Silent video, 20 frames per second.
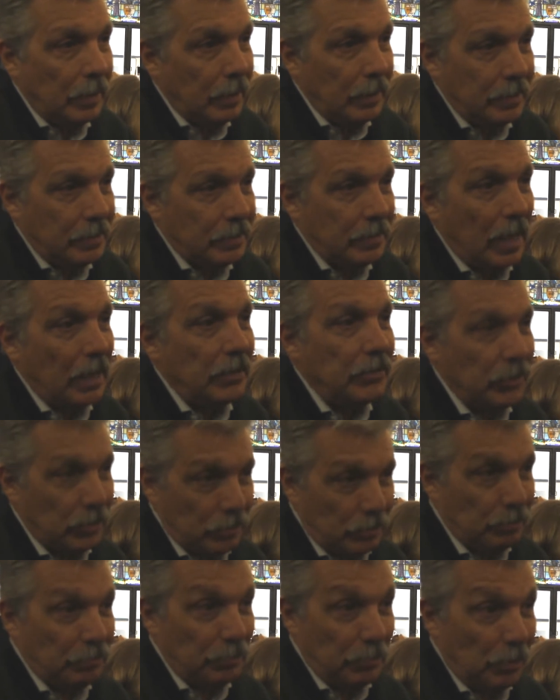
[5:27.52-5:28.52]
it's not
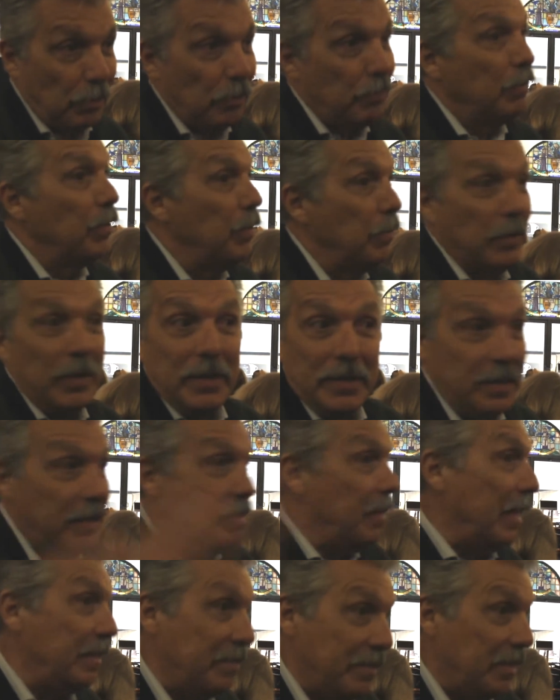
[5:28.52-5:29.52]
just, you know, three weeks
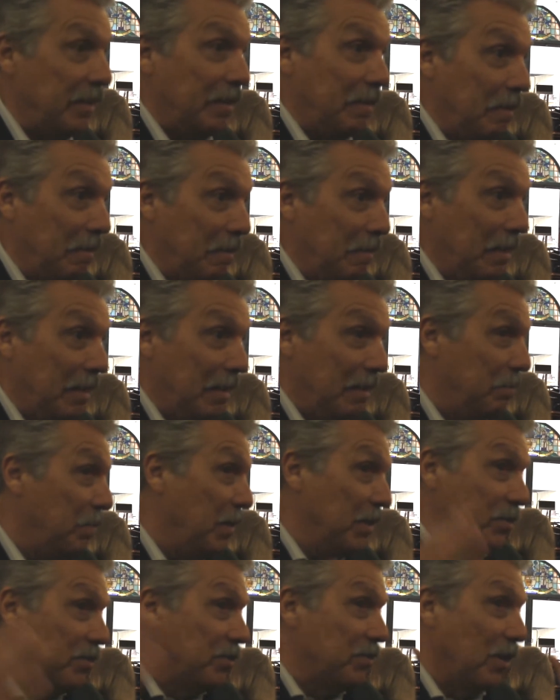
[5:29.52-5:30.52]
and that's it. And
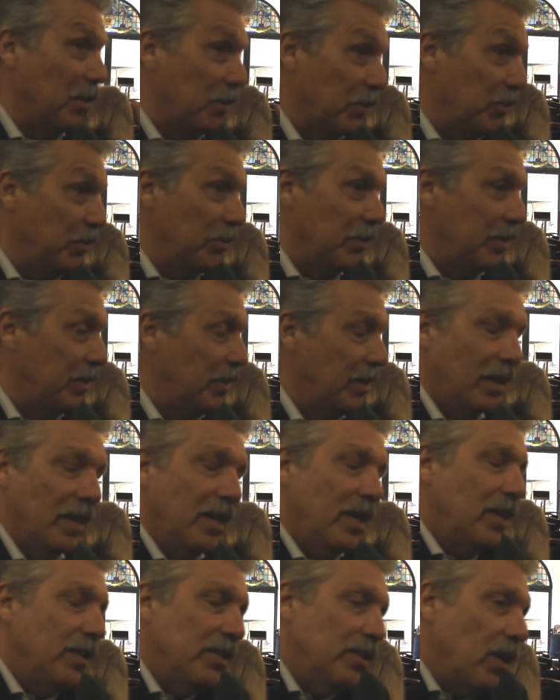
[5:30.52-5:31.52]
no, patients no, no. are cured.
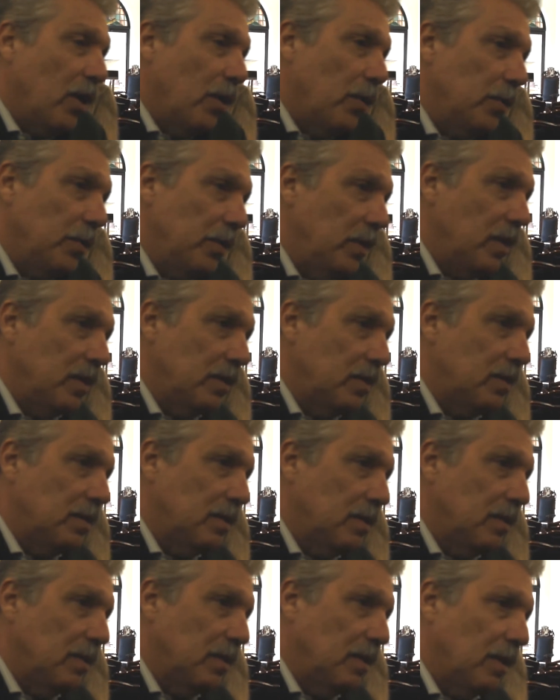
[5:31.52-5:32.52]
No, it's
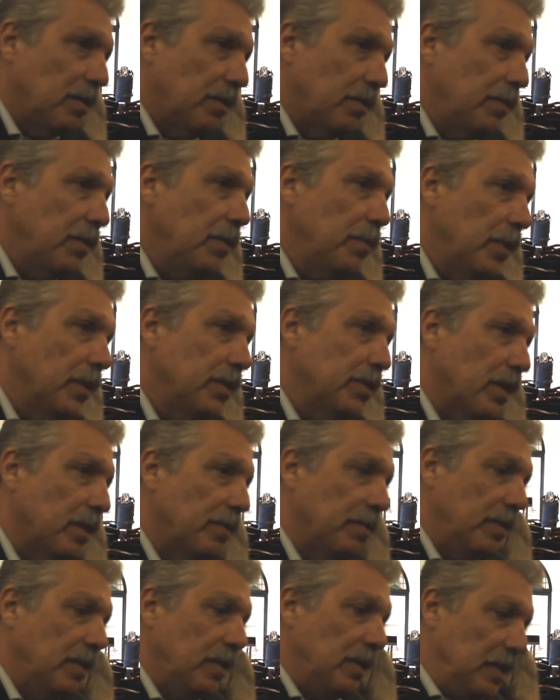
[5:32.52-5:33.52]
the three weeks
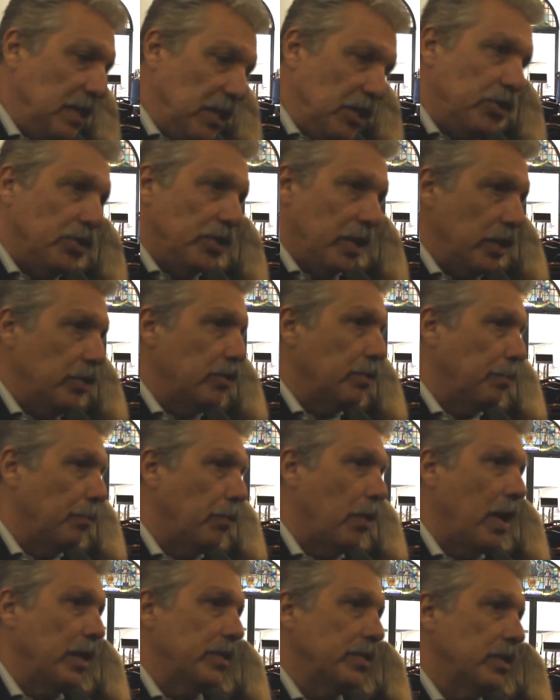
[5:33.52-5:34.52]
are the initiation
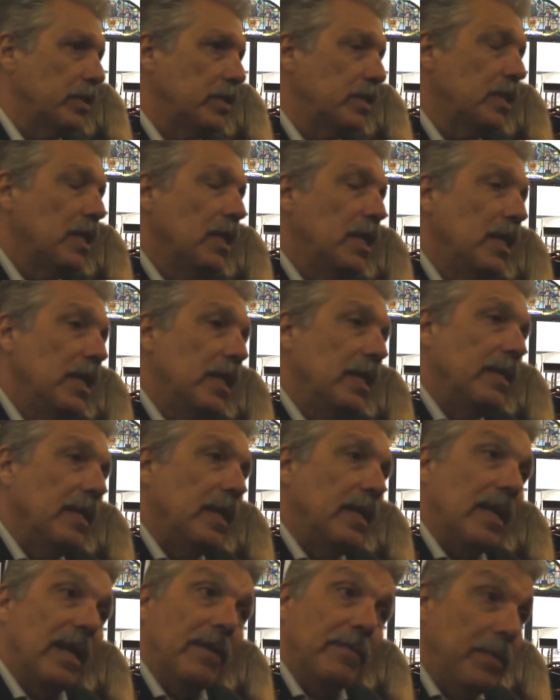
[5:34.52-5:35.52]
process.
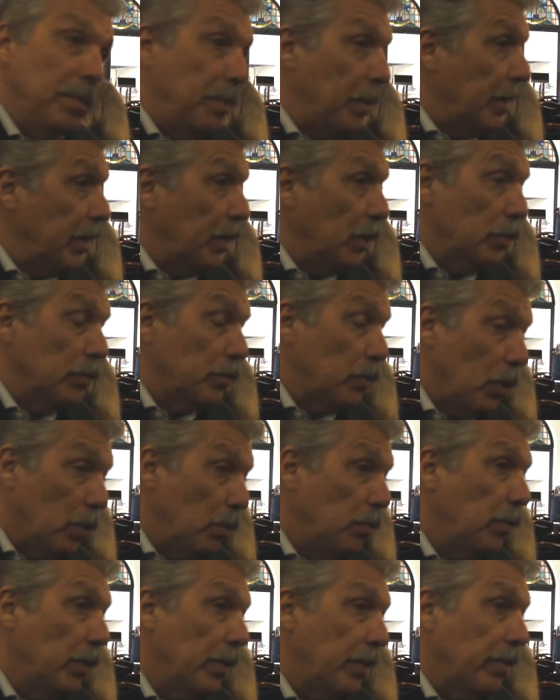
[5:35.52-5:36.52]
Then everybody goes
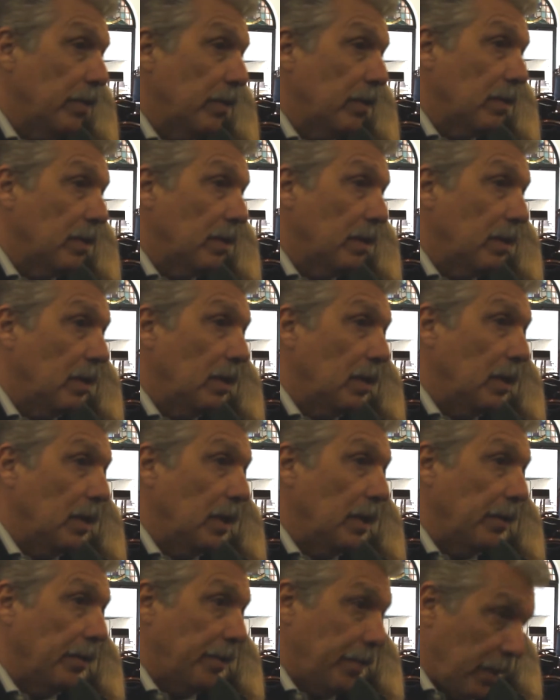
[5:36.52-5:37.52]
home with uh,
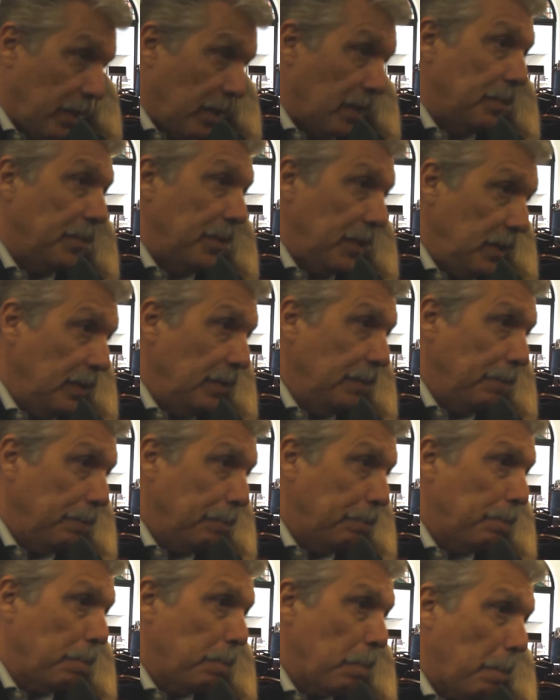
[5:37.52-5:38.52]
therapy.
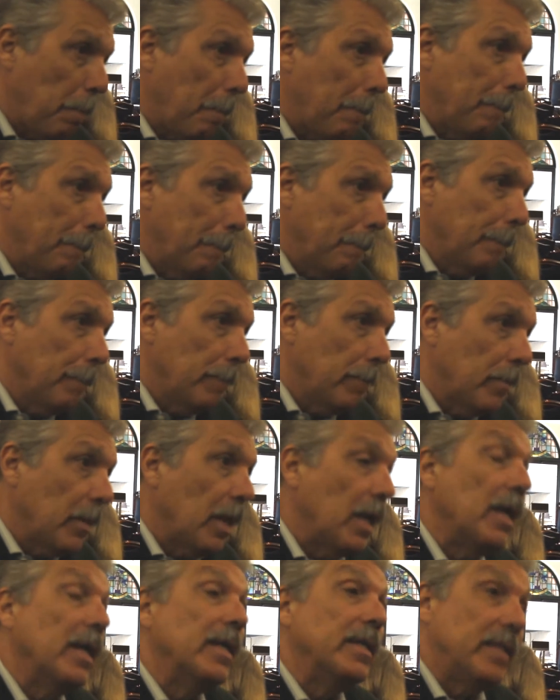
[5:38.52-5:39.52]
And diet plans?
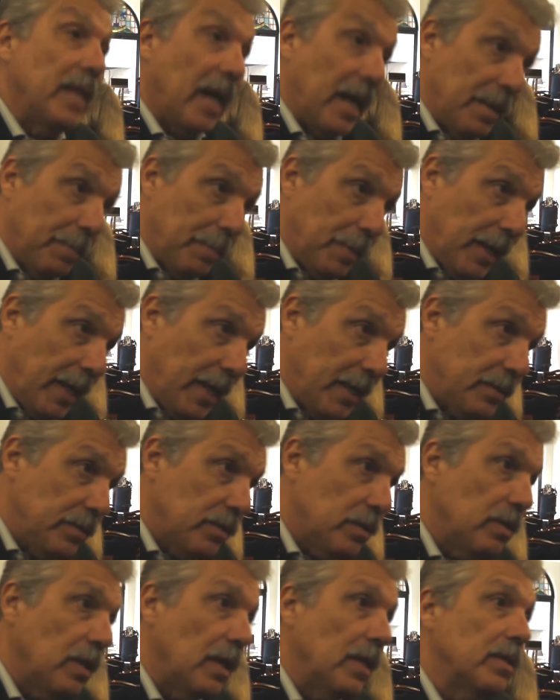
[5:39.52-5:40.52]
And diet
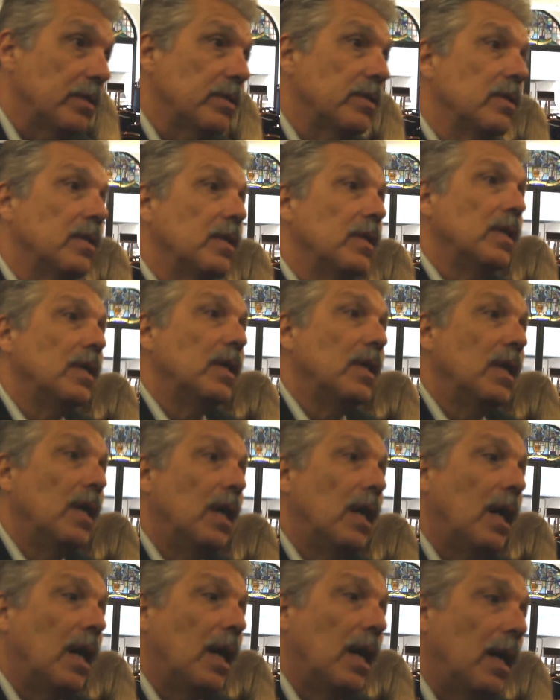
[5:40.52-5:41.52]
plans, yeah. yes.
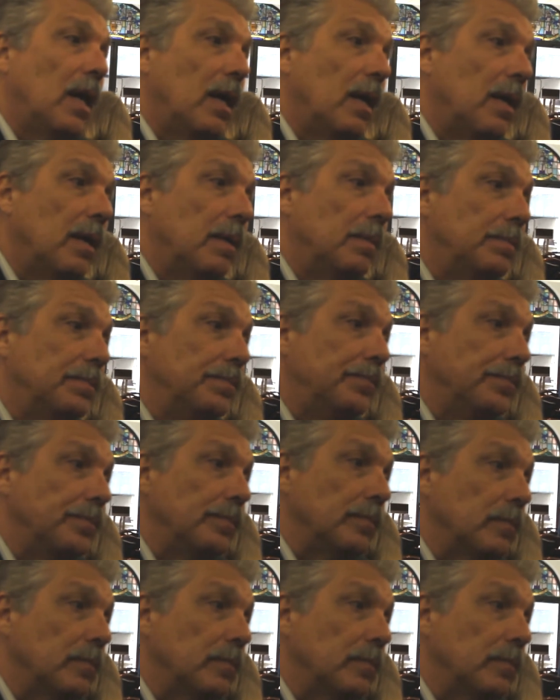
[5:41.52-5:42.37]
Um,